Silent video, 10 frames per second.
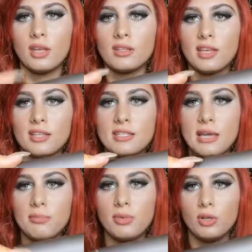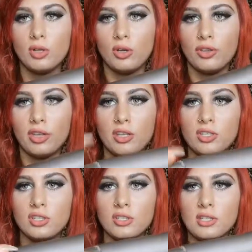is get a damp cloth, and
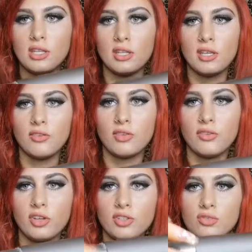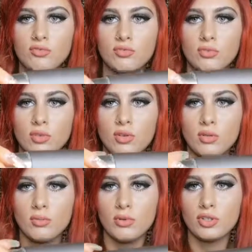as you can see, that even if I just
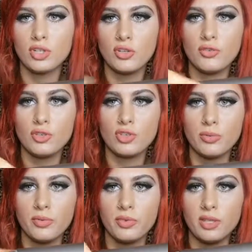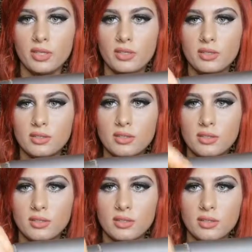brush over the top of this,
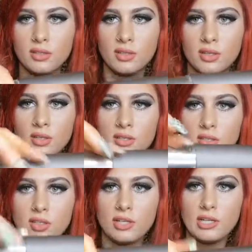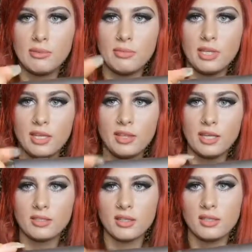it's going to eliminate
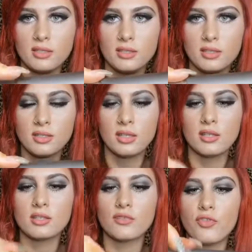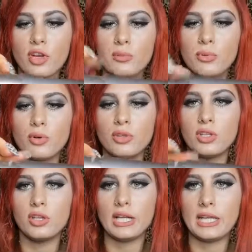that dust. So it's very important
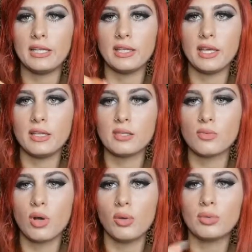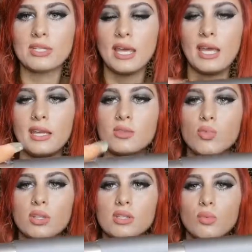that you clean this. What I would say is
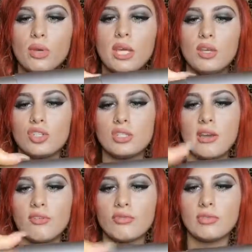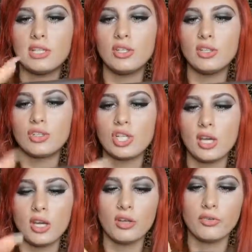once a week, just have a really good
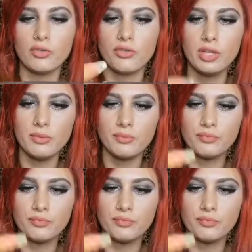check over of it.